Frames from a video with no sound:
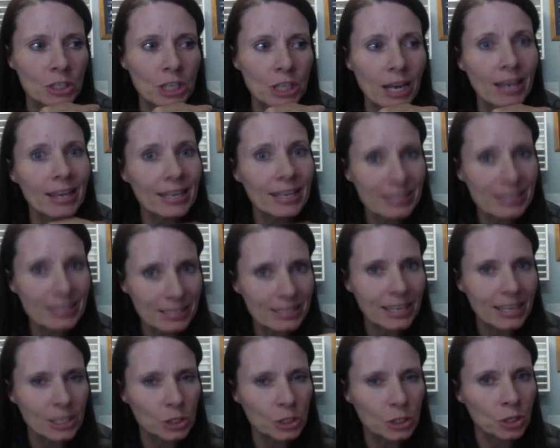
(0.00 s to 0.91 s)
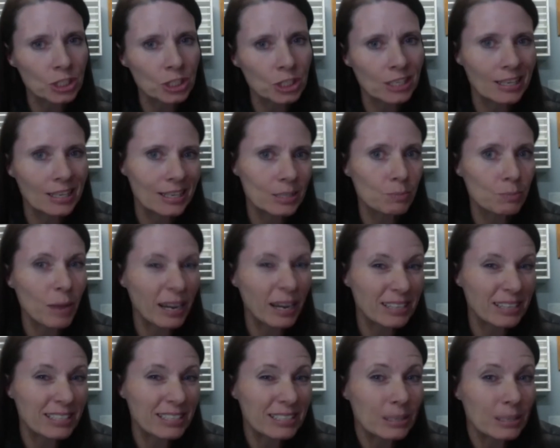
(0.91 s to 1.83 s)
let's say church gets back to
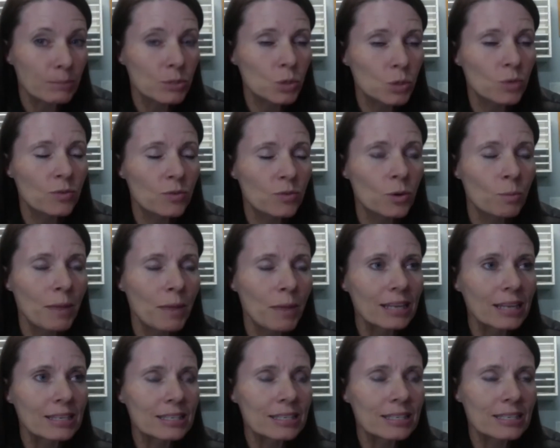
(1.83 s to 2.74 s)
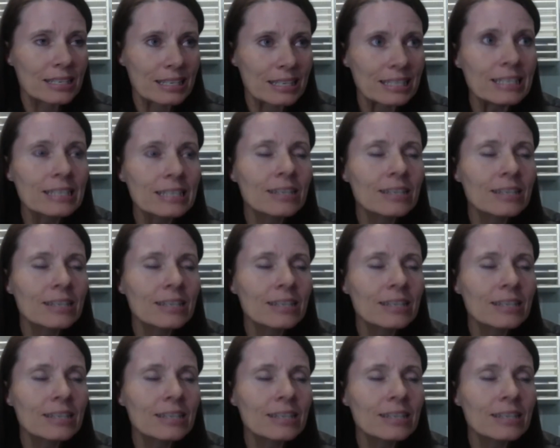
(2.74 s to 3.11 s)
some sort of normality,